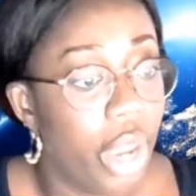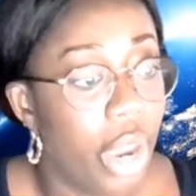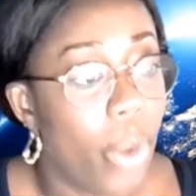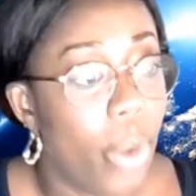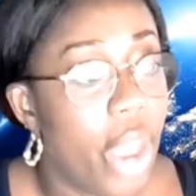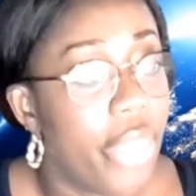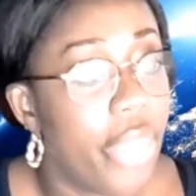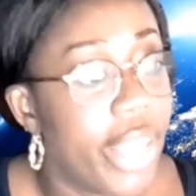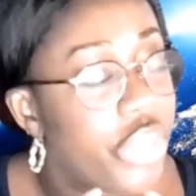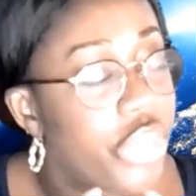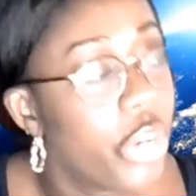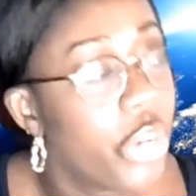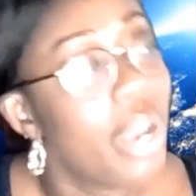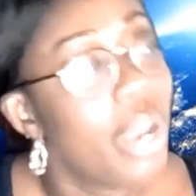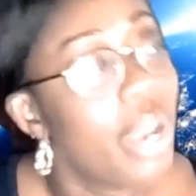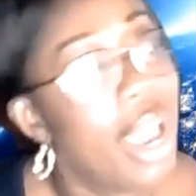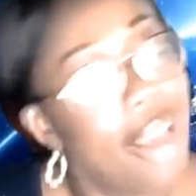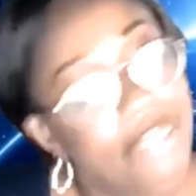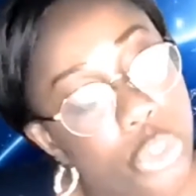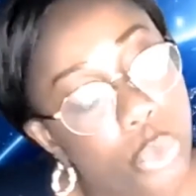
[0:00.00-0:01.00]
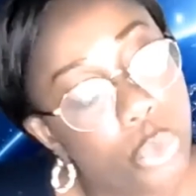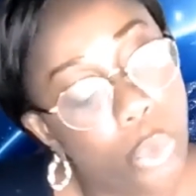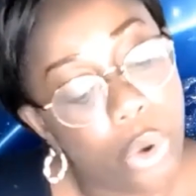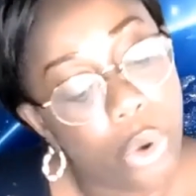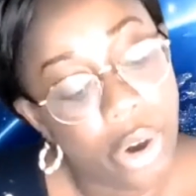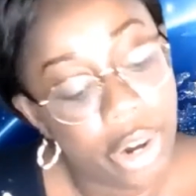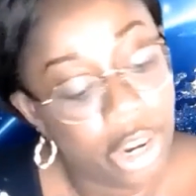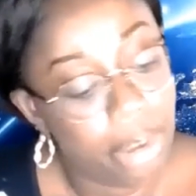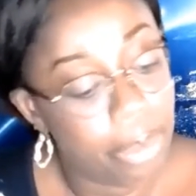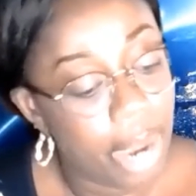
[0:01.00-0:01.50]
where they don't have to
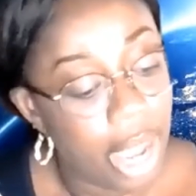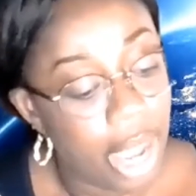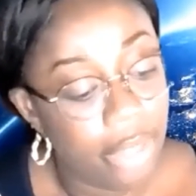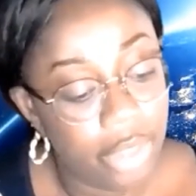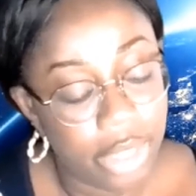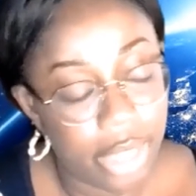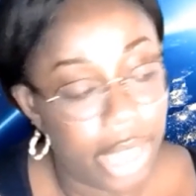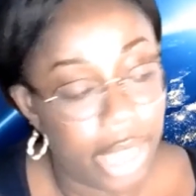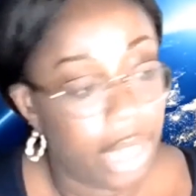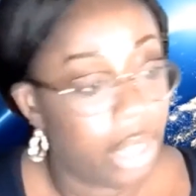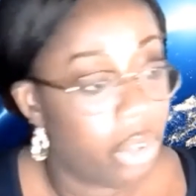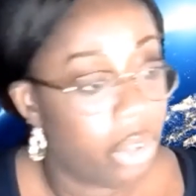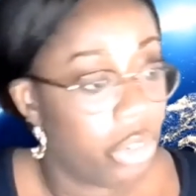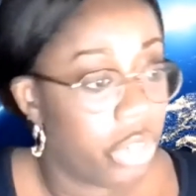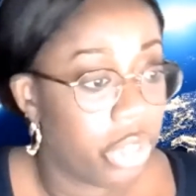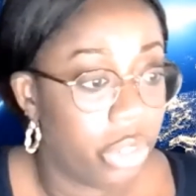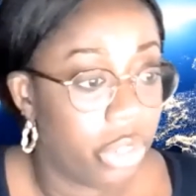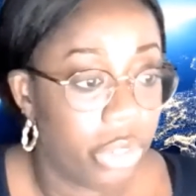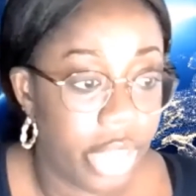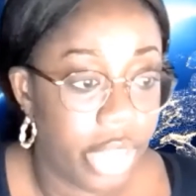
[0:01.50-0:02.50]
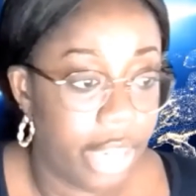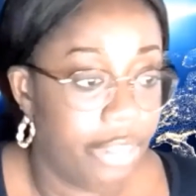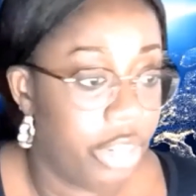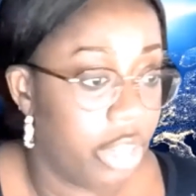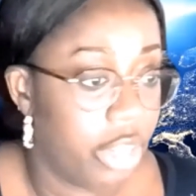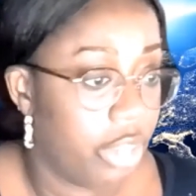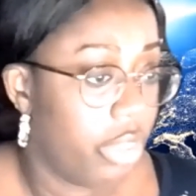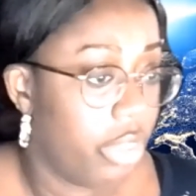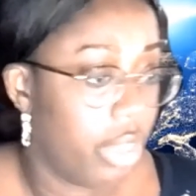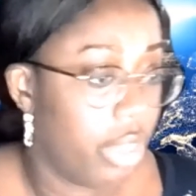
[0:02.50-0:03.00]
worry about the psychological
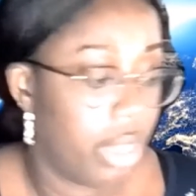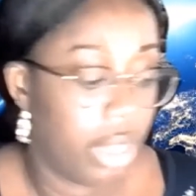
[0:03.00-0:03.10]
safety of